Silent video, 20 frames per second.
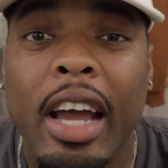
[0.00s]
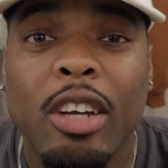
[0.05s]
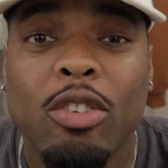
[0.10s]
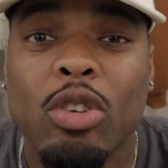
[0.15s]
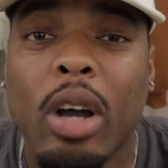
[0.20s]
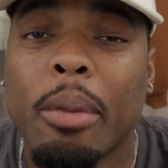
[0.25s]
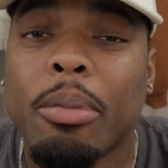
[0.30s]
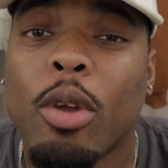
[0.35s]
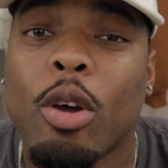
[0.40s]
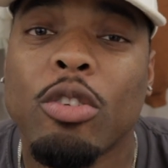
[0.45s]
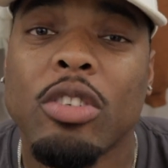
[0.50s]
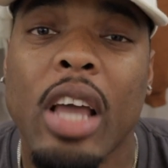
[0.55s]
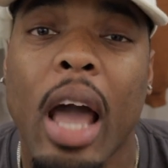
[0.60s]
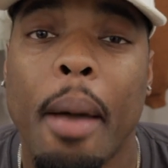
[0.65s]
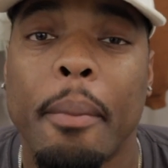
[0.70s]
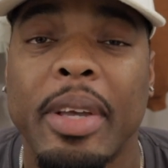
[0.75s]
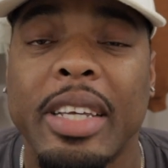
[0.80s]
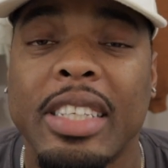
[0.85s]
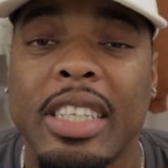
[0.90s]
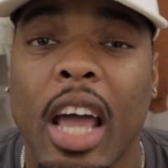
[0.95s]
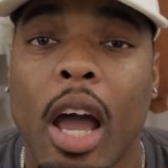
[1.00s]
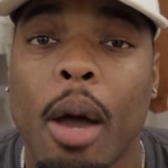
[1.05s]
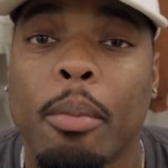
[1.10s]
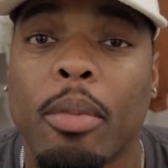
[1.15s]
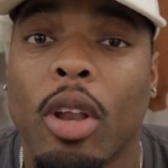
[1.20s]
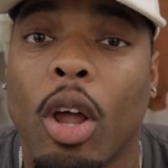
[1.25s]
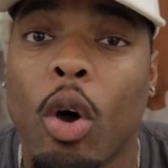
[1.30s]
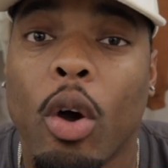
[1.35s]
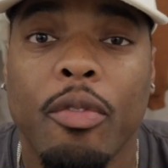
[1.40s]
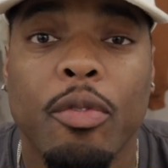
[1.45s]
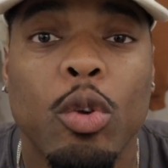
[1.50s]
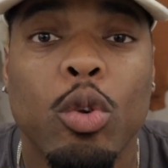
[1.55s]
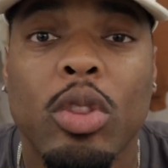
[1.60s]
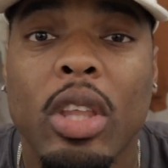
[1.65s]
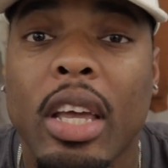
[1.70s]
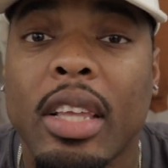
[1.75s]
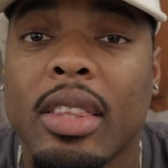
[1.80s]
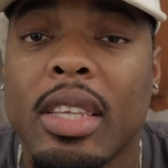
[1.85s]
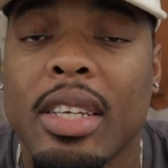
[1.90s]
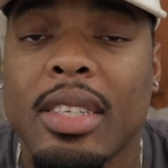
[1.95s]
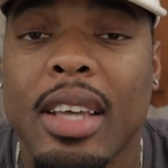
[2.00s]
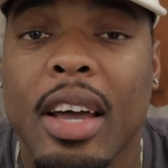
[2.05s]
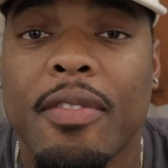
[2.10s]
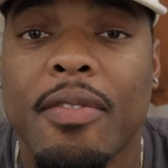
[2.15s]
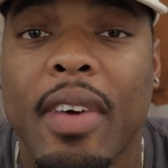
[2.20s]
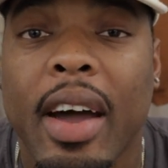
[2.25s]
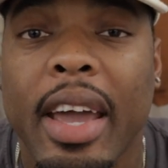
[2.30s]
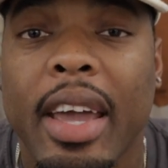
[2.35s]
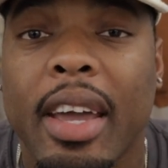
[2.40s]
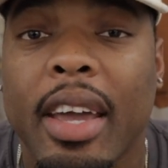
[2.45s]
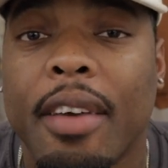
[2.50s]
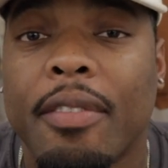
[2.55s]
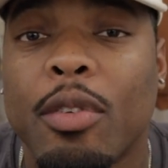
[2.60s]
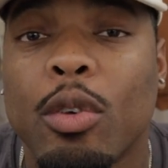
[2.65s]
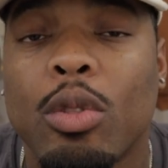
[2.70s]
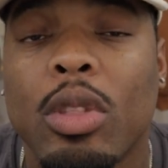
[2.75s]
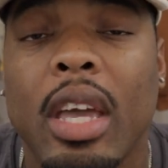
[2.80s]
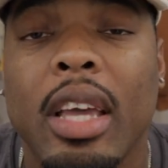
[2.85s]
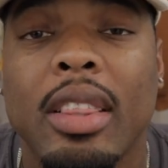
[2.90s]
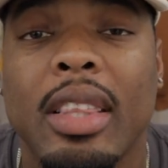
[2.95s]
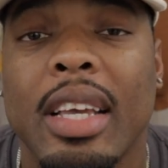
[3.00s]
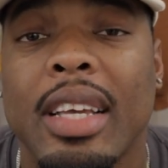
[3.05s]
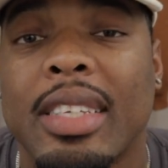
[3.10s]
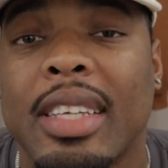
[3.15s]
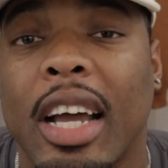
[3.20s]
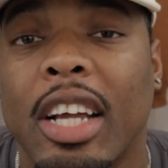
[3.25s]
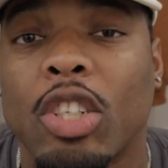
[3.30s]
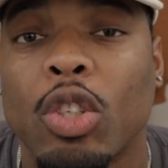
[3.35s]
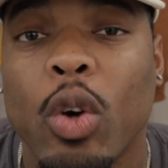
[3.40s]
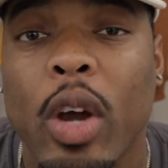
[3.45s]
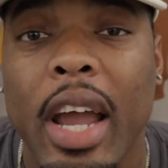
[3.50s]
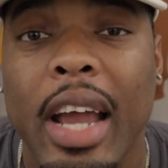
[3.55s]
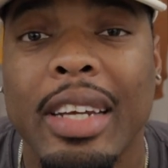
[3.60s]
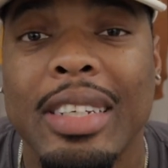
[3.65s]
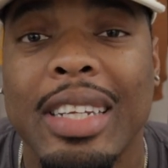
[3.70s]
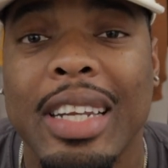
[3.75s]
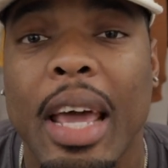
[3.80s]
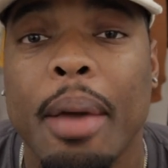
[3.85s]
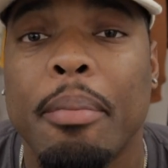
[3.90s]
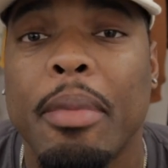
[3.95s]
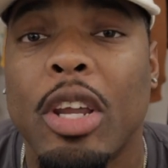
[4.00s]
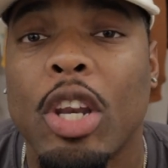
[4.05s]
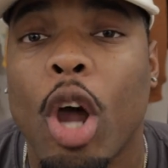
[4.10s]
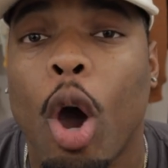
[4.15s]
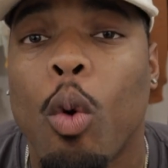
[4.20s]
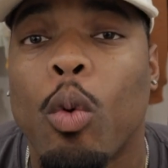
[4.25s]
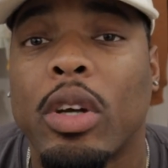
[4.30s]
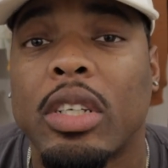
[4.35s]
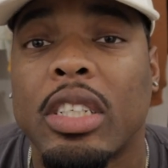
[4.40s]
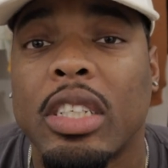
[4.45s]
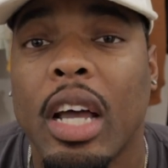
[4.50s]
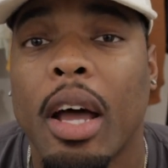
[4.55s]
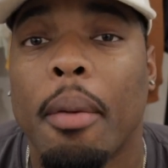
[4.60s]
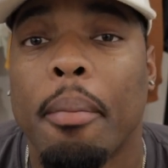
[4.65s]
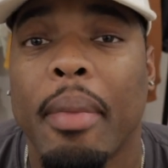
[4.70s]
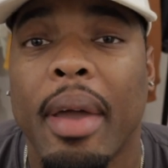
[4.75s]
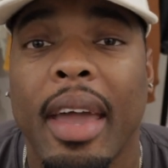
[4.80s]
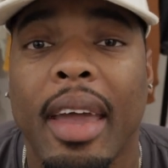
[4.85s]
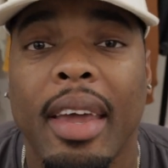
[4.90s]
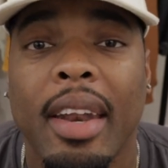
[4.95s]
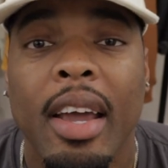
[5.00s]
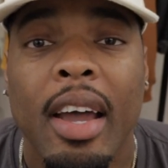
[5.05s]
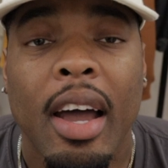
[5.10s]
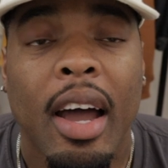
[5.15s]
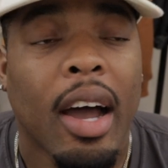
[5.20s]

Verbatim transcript: Drop those comments down below if you think these are fire, if you think these are trash. Let me know what's up, man.